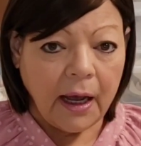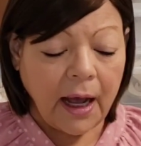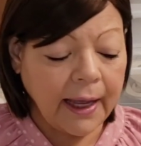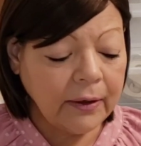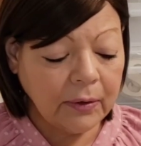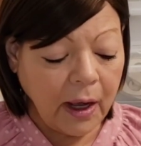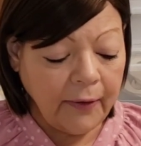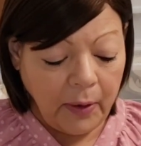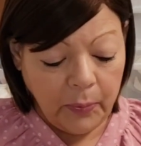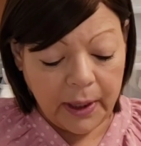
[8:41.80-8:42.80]
I don't,
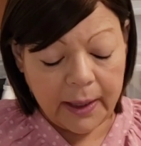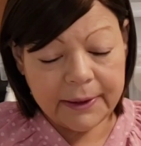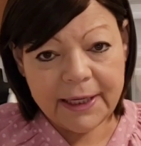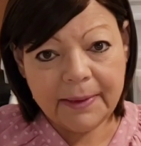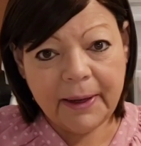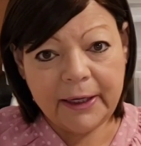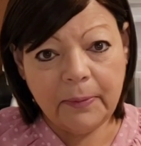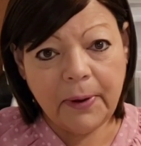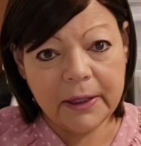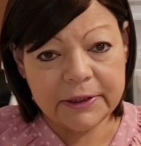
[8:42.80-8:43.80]
when I take my nail
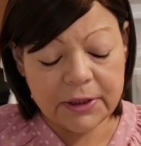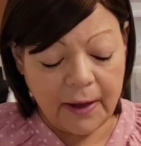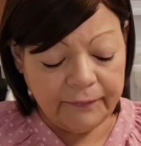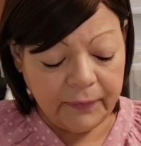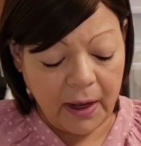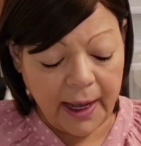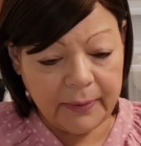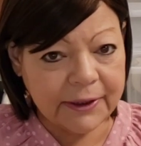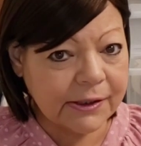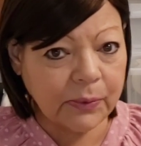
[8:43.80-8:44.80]
polish off, I
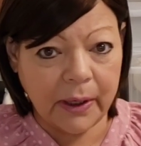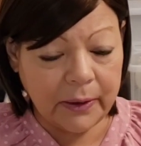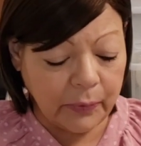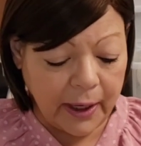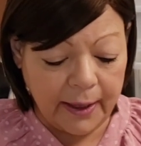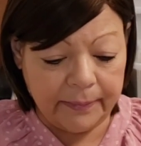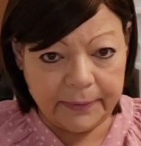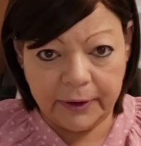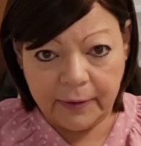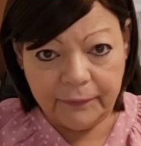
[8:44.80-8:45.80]
just want to rub,
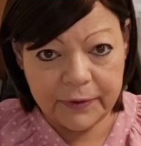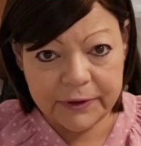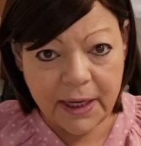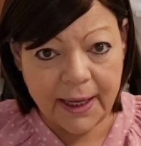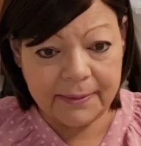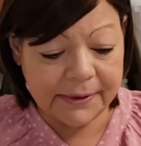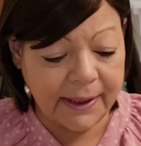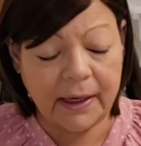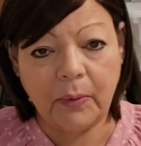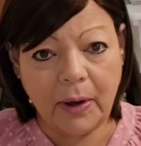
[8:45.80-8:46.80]
you know, a few times
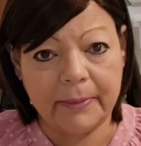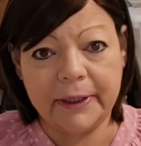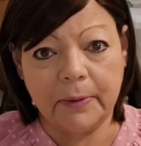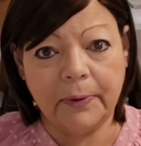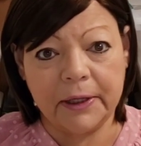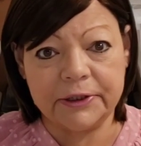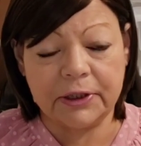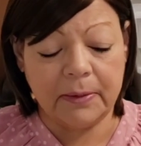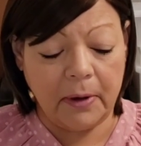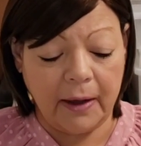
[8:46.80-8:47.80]
and I want my nail polish to
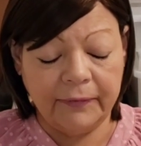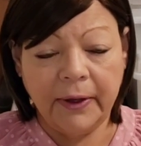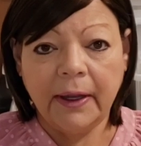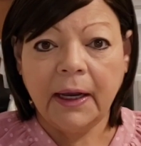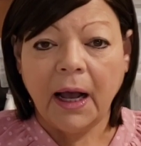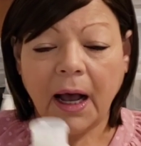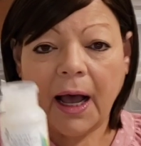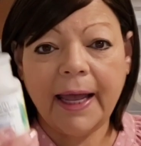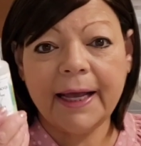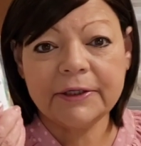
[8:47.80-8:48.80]
come off.
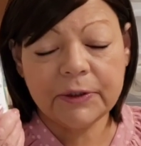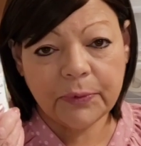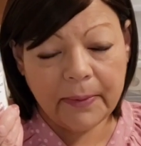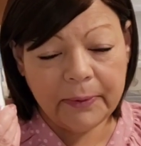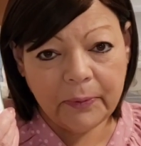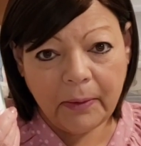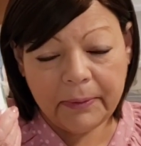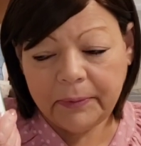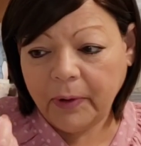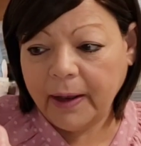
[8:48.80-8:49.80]
I had to rub and rub
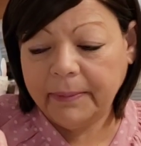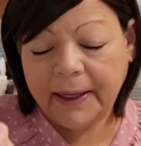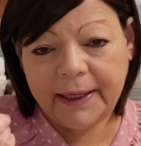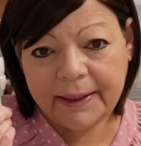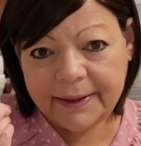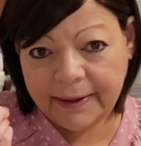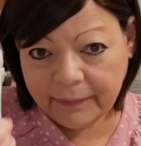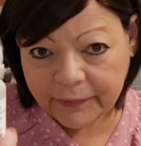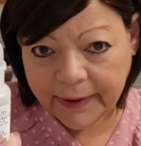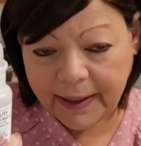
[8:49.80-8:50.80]
and rub and it
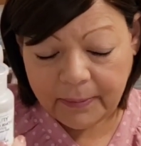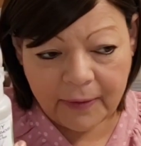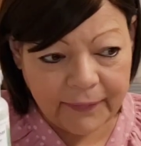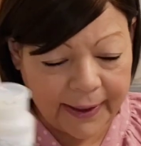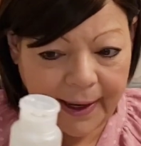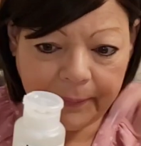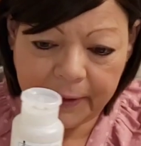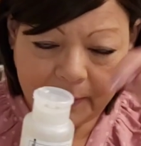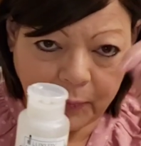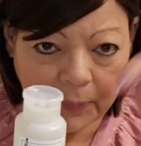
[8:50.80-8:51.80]
never came off. I kept
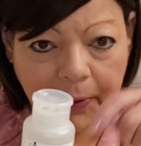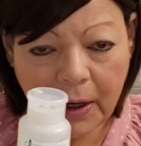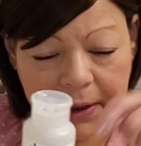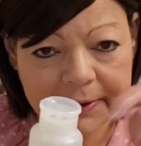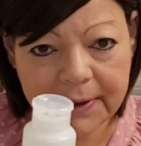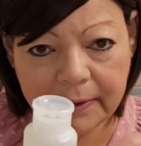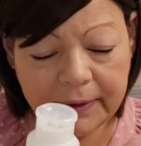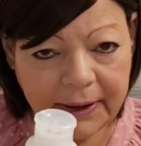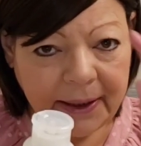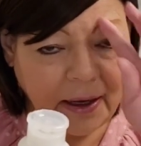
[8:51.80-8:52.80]
putting more product on
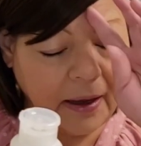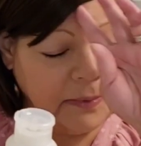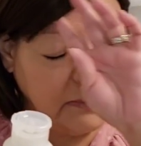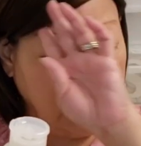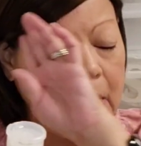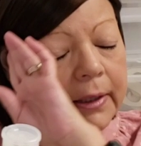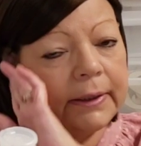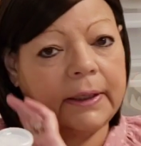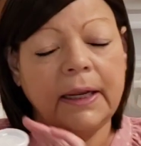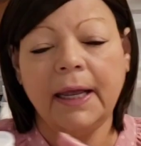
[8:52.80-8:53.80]
the um,
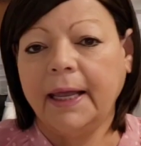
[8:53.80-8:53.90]
cotton.